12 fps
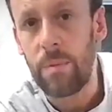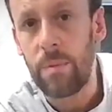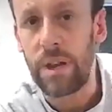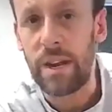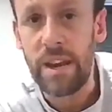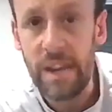
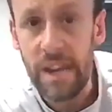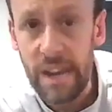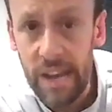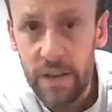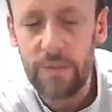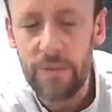But
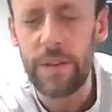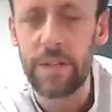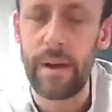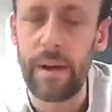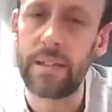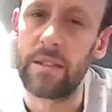none of
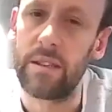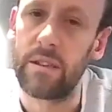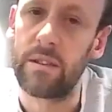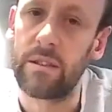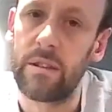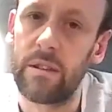this
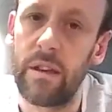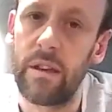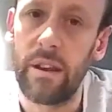matters.